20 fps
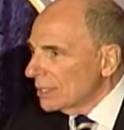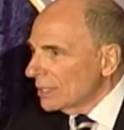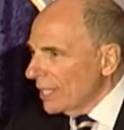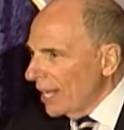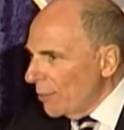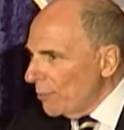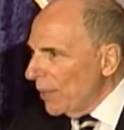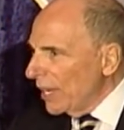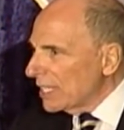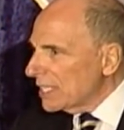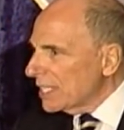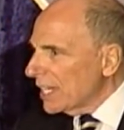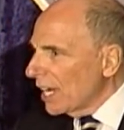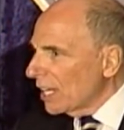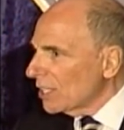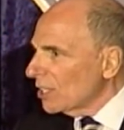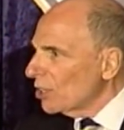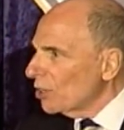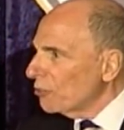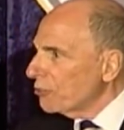That may
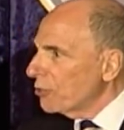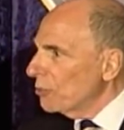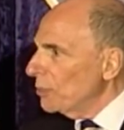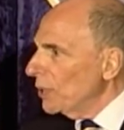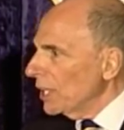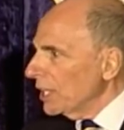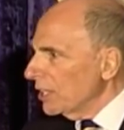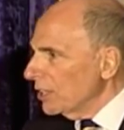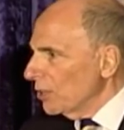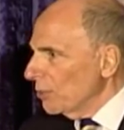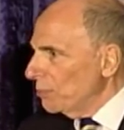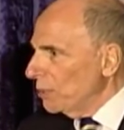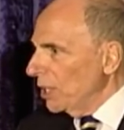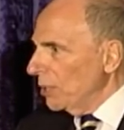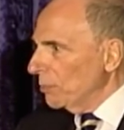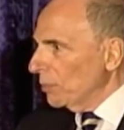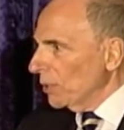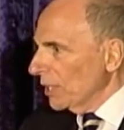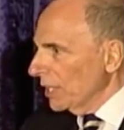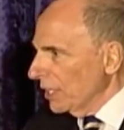sound a little familiar to
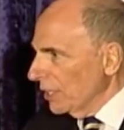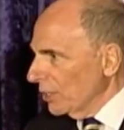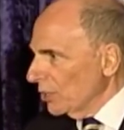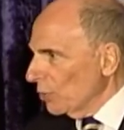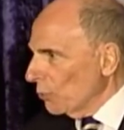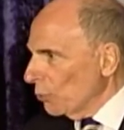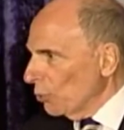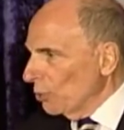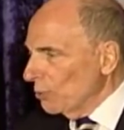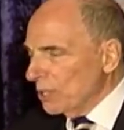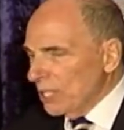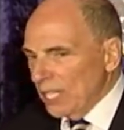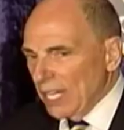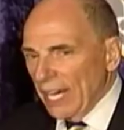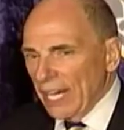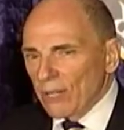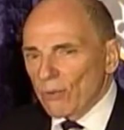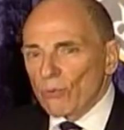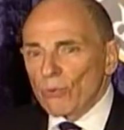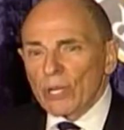people here in the room
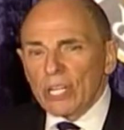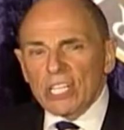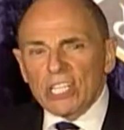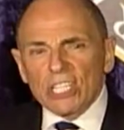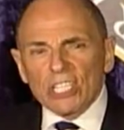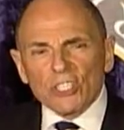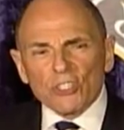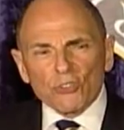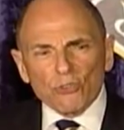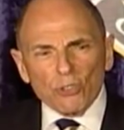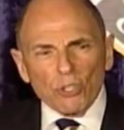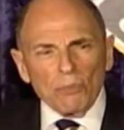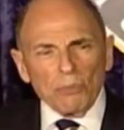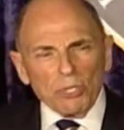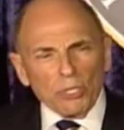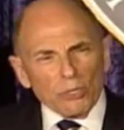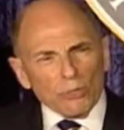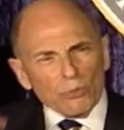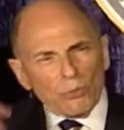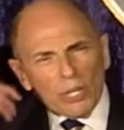tonight.
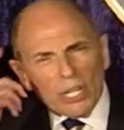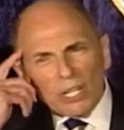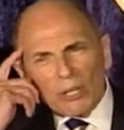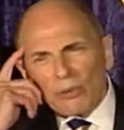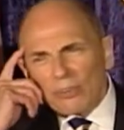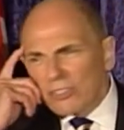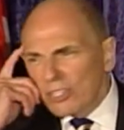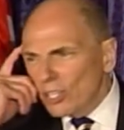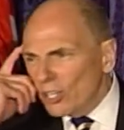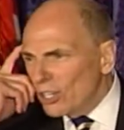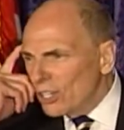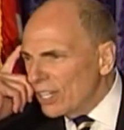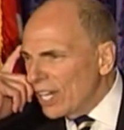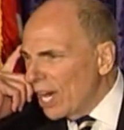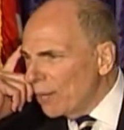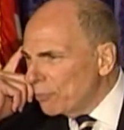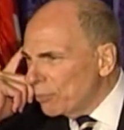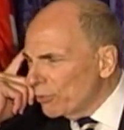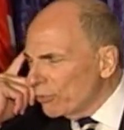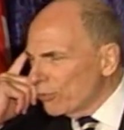Redistribute. Where have you heard
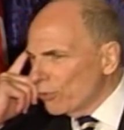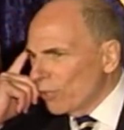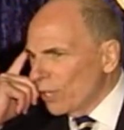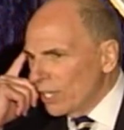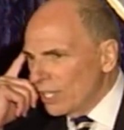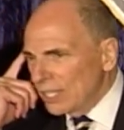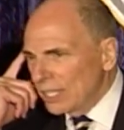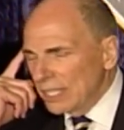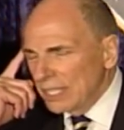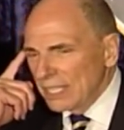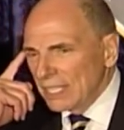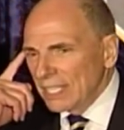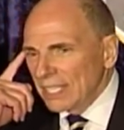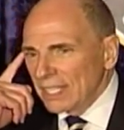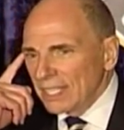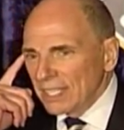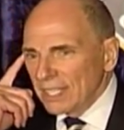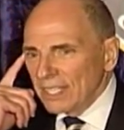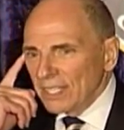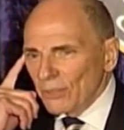that before?
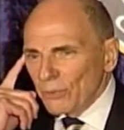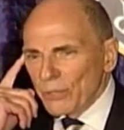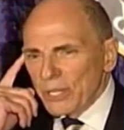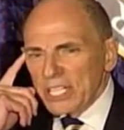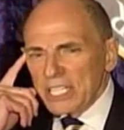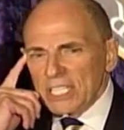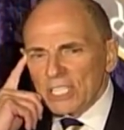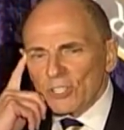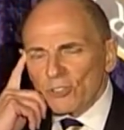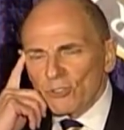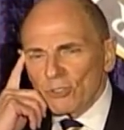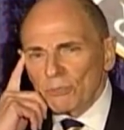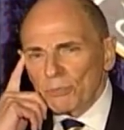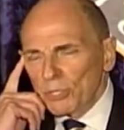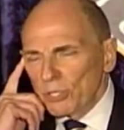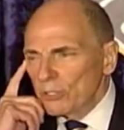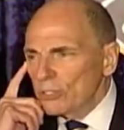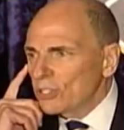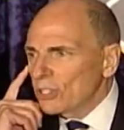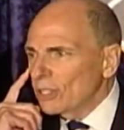
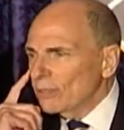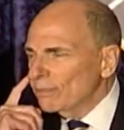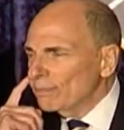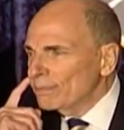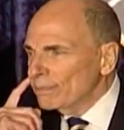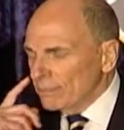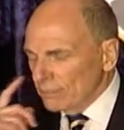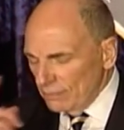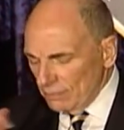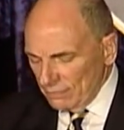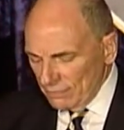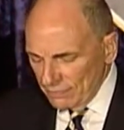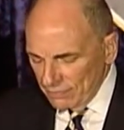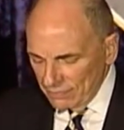Redistribution.